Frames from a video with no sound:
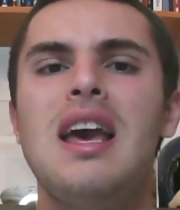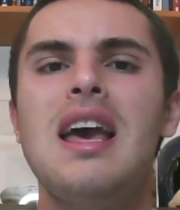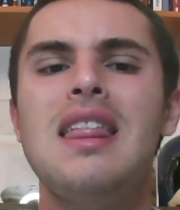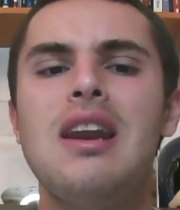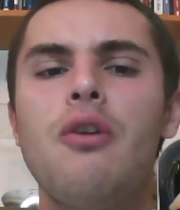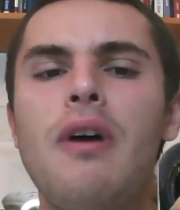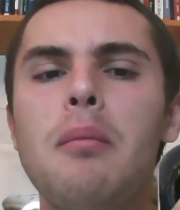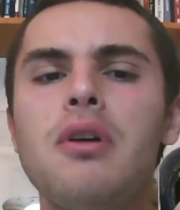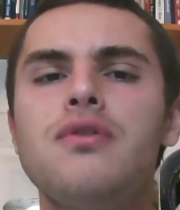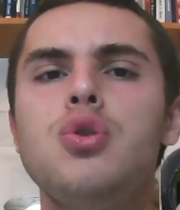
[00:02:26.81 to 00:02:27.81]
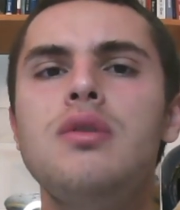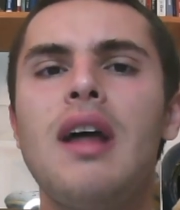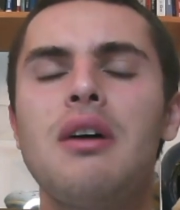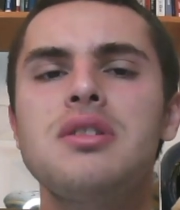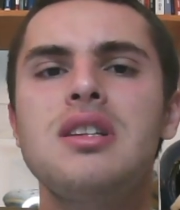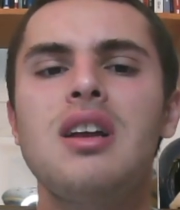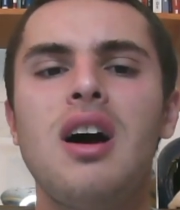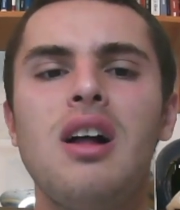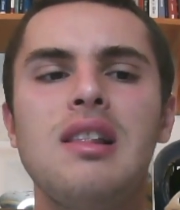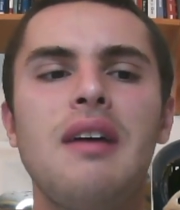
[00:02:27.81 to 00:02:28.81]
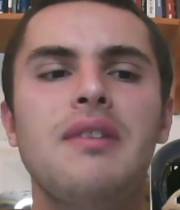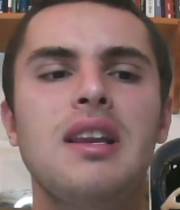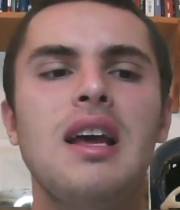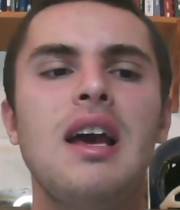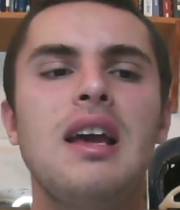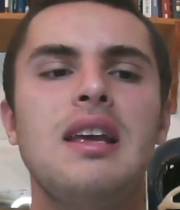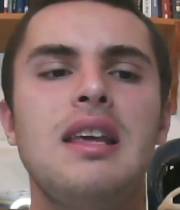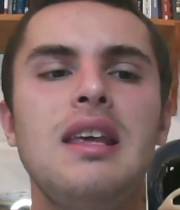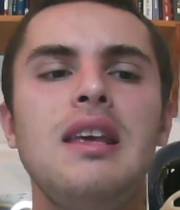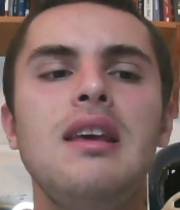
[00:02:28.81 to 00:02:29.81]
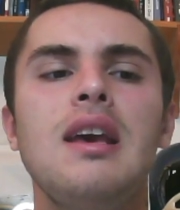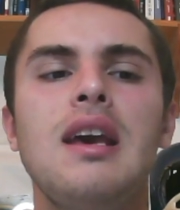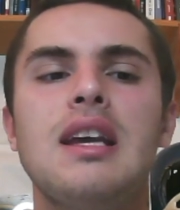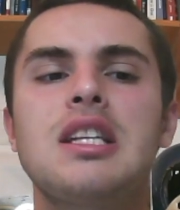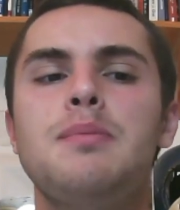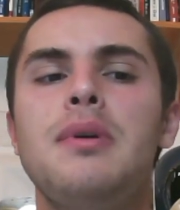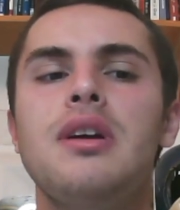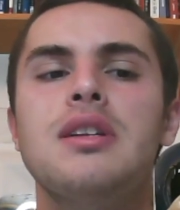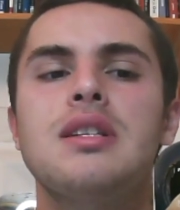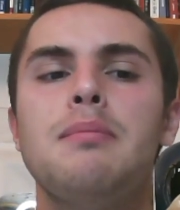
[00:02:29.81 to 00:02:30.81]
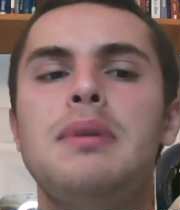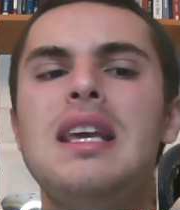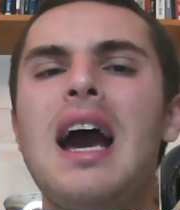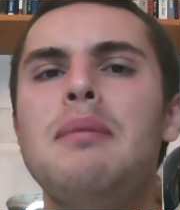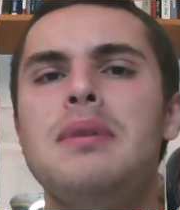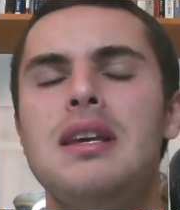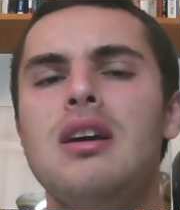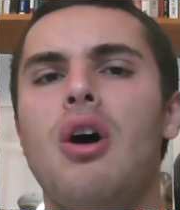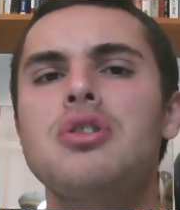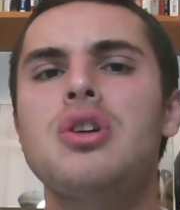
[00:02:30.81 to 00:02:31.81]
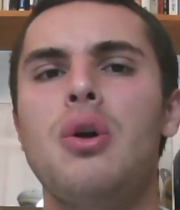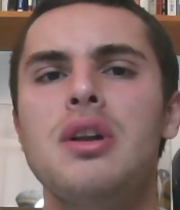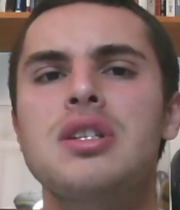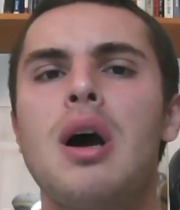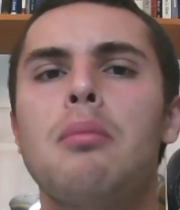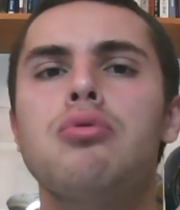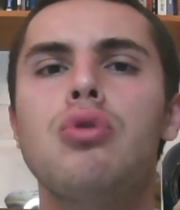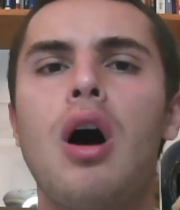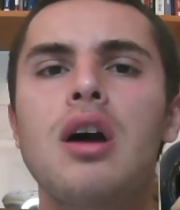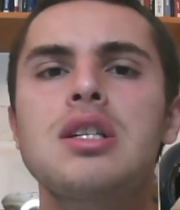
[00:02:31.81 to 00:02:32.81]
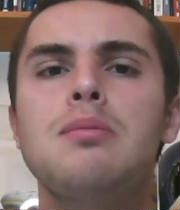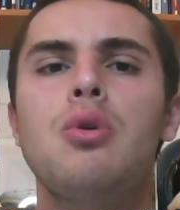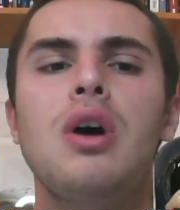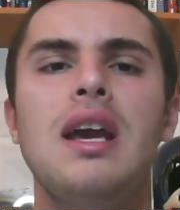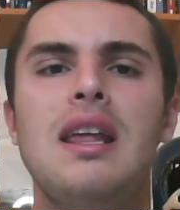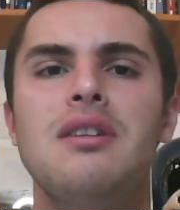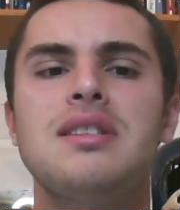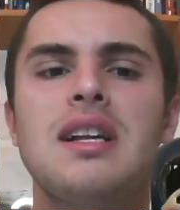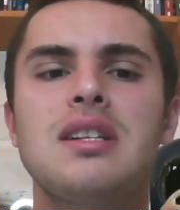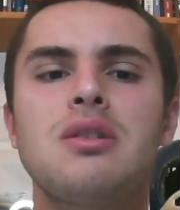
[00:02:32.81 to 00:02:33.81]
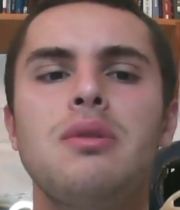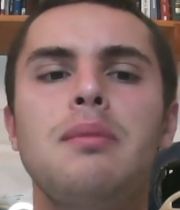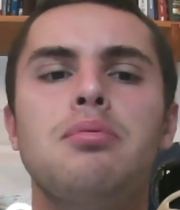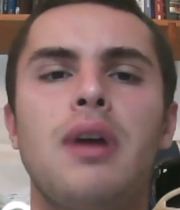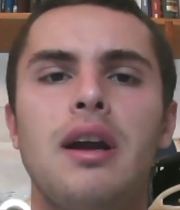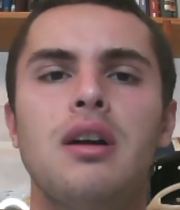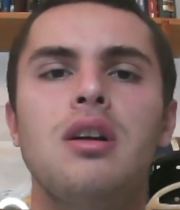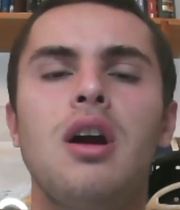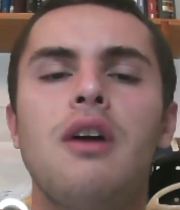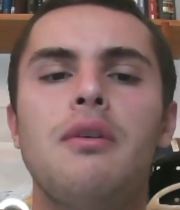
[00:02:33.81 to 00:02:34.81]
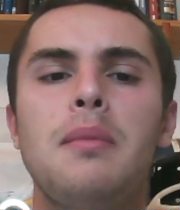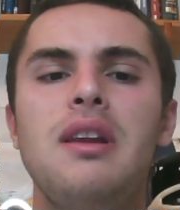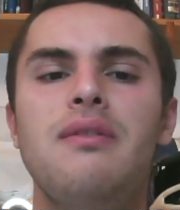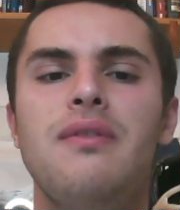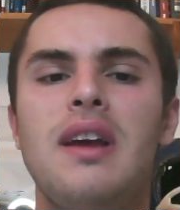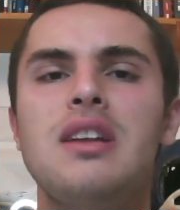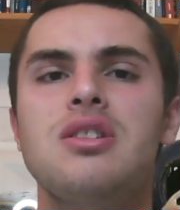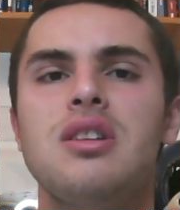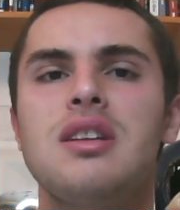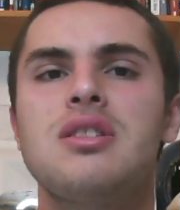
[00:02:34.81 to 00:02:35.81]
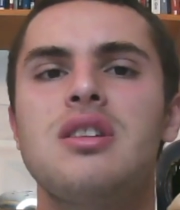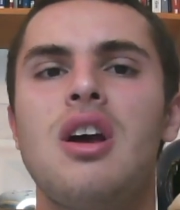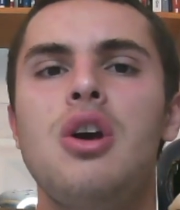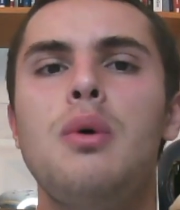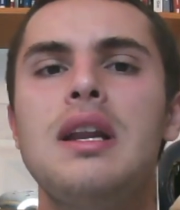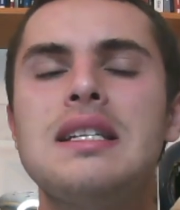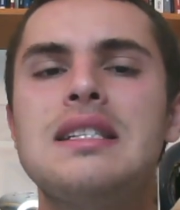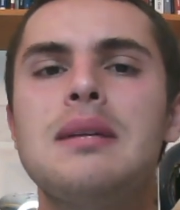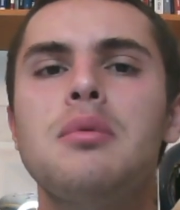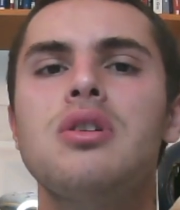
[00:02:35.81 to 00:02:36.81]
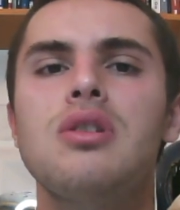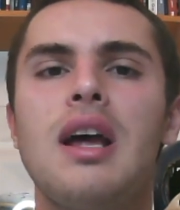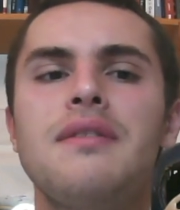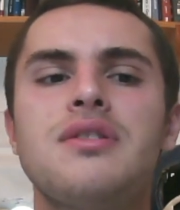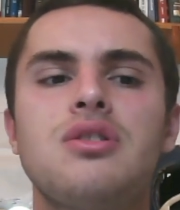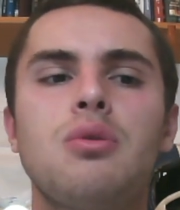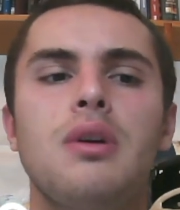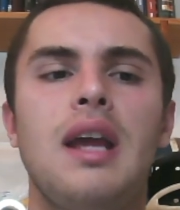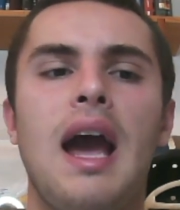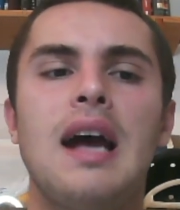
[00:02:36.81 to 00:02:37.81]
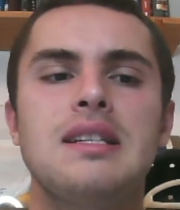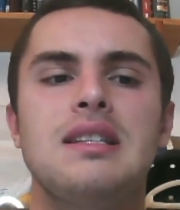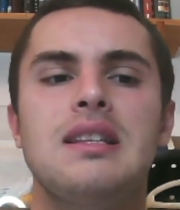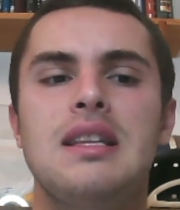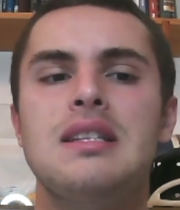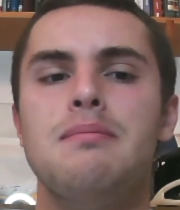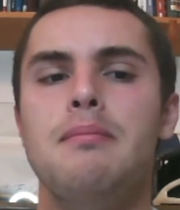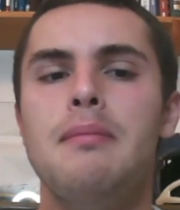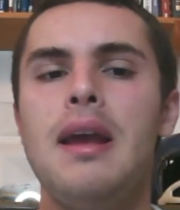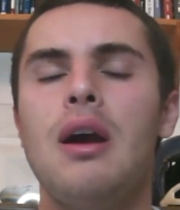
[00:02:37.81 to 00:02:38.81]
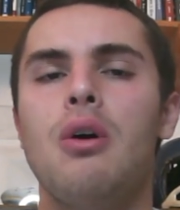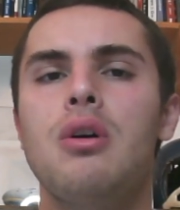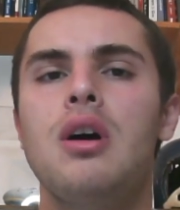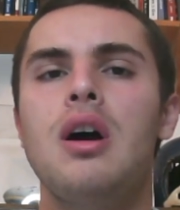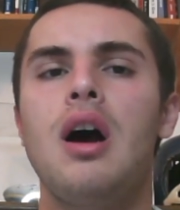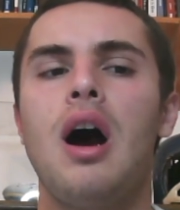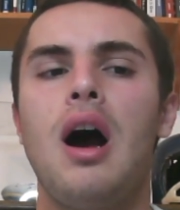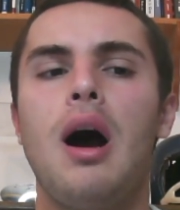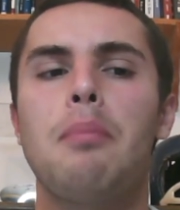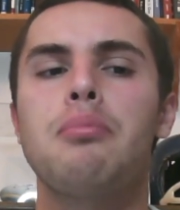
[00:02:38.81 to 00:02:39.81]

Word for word: In November of 2011, he experienced PIP, also known as proximal intercessory prayer, from an evangelist who had a similar life story as this male. A